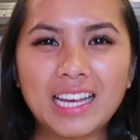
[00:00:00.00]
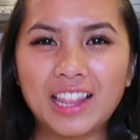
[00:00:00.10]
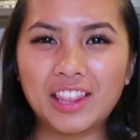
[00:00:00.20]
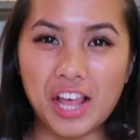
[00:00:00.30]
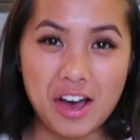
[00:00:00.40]

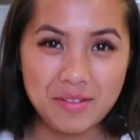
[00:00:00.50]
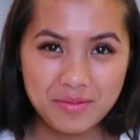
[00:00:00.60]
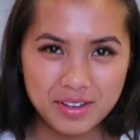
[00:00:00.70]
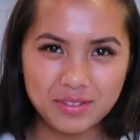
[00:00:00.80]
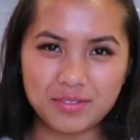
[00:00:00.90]
love
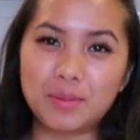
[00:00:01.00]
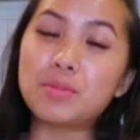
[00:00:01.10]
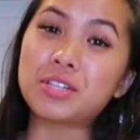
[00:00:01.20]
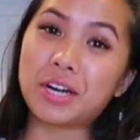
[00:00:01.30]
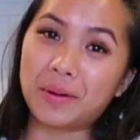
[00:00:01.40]
from
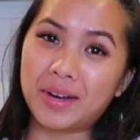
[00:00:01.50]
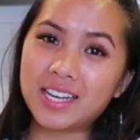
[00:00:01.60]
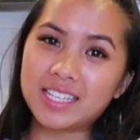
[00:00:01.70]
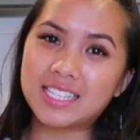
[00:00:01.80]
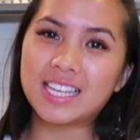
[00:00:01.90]

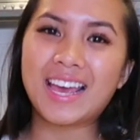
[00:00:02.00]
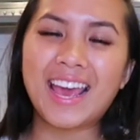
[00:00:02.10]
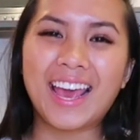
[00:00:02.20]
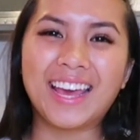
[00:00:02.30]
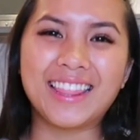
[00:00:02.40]
Starbucks.
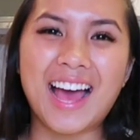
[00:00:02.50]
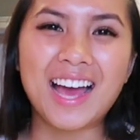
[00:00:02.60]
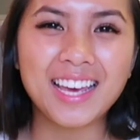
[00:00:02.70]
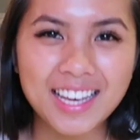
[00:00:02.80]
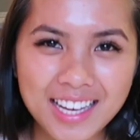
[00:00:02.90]
And
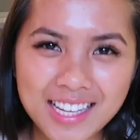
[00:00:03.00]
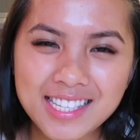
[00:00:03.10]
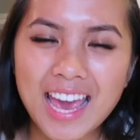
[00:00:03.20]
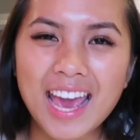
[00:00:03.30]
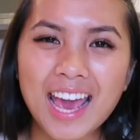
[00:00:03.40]
that is
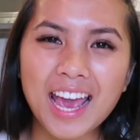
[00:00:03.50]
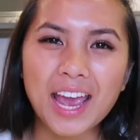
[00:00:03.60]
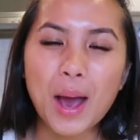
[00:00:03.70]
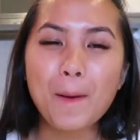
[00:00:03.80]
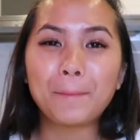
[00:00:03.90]

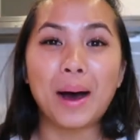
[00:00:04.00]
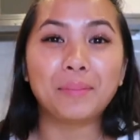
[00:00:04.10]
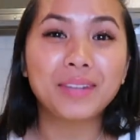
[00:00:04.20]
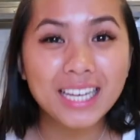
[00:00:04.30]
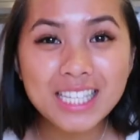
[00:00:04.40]
a
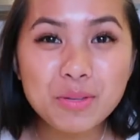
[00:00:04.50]
pumpkin